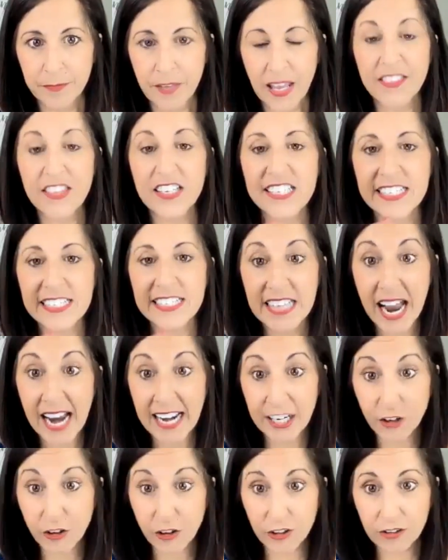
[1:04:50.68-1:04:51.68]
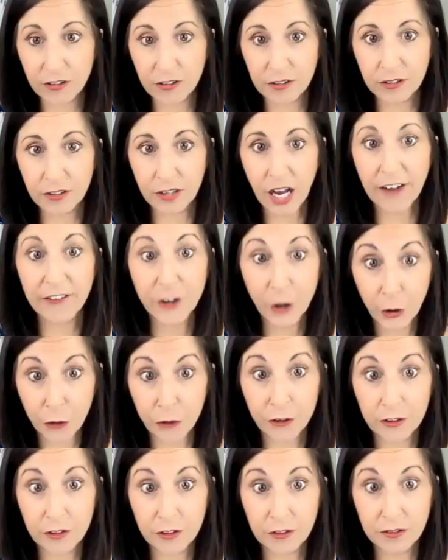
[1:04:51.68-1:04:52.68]
and the designer of
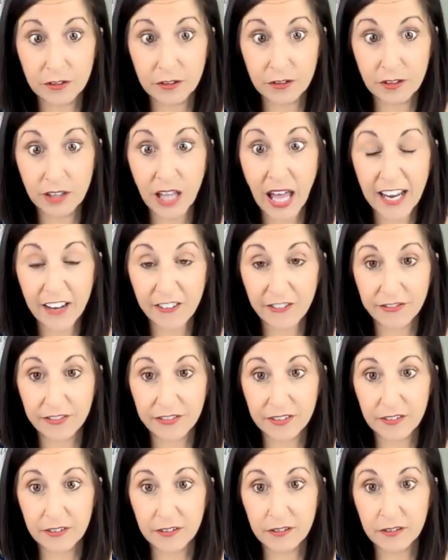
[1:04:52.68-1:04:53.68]
your life?